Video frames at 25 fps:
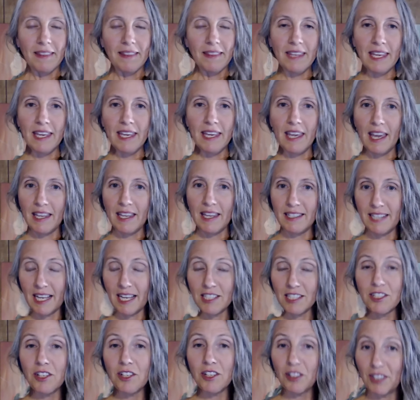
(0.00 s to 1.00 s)
the
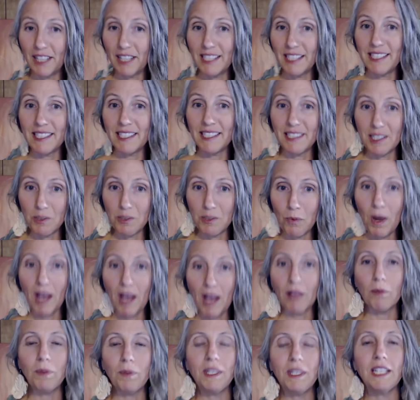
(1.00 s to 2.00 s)
intestinal cleanses as
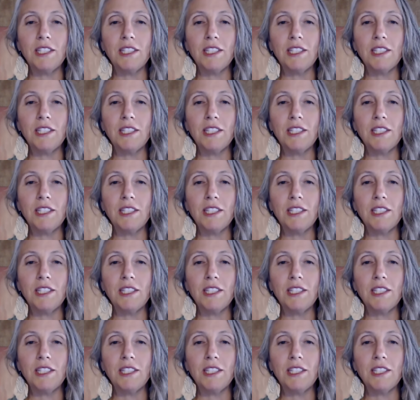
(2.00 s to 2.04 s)
well,